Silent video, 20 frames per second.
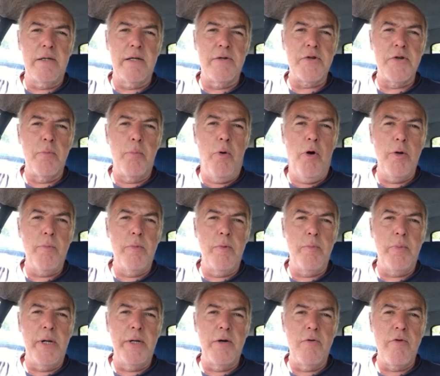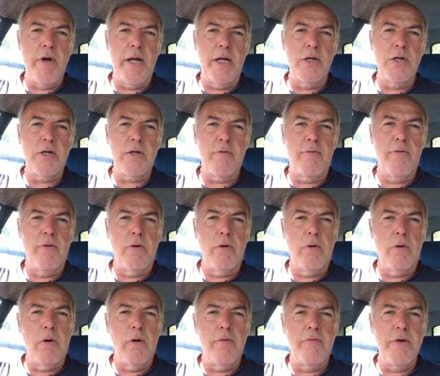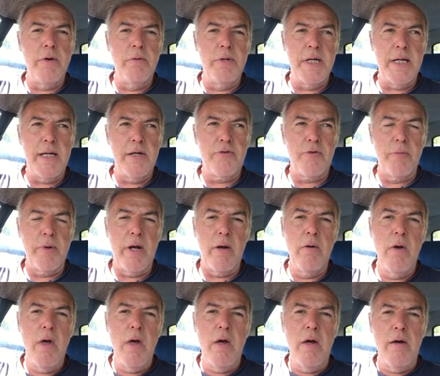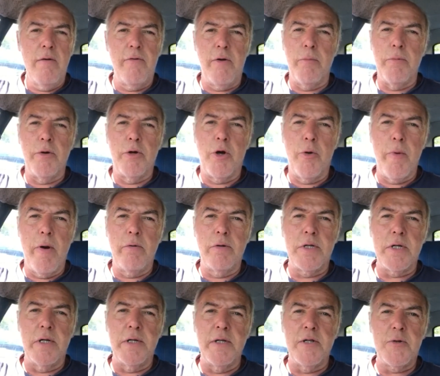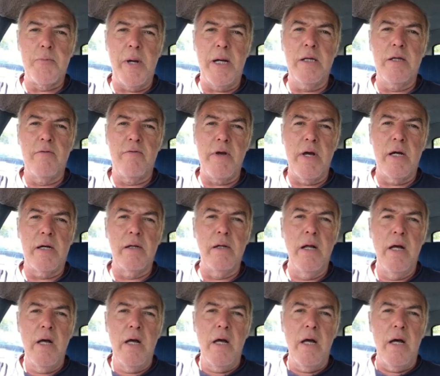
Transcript: There's an appointment being arranged for a few days from now for them to come out and inspect the vehicle.